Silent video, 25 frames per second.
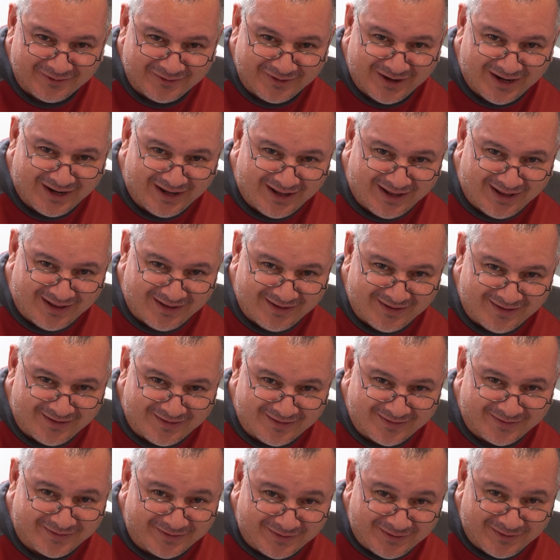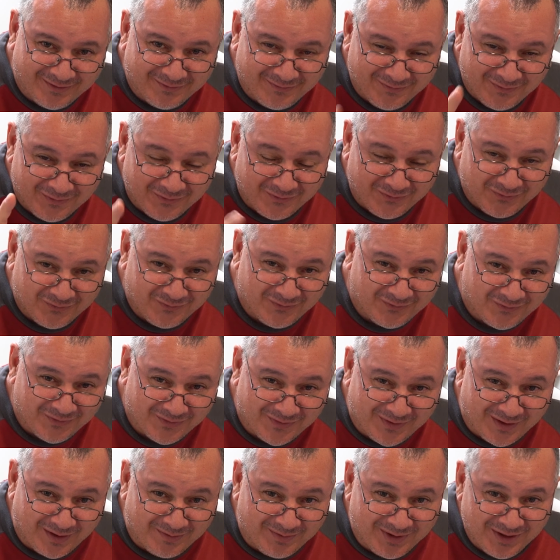rare, so for
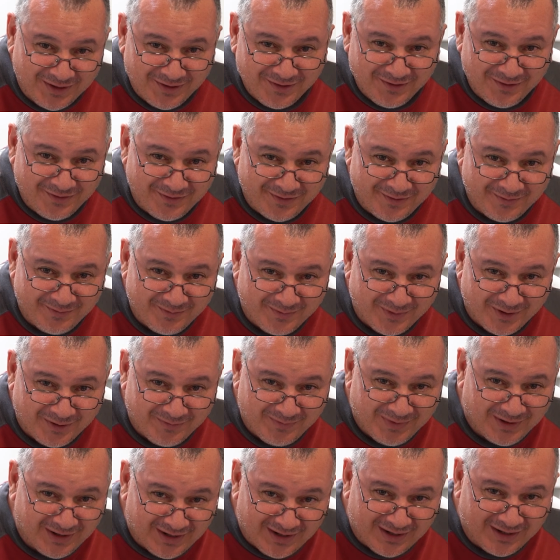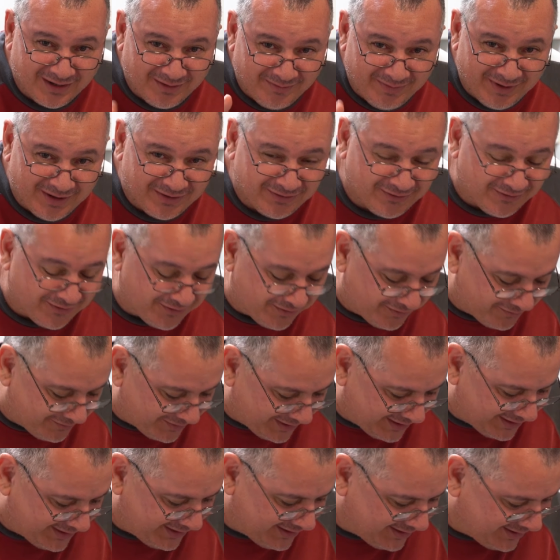some of you, might be a little bit too
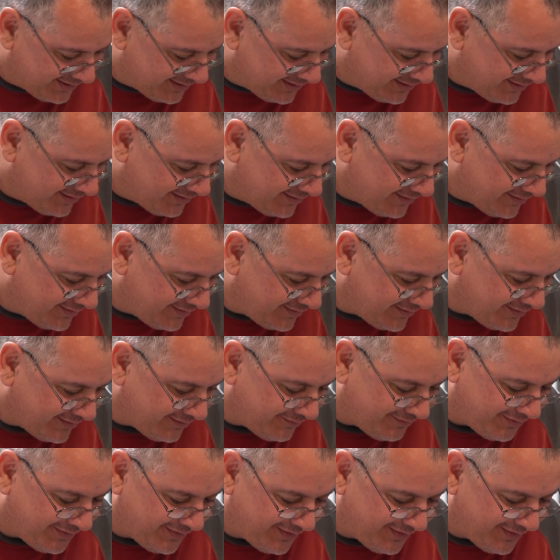red. So we'll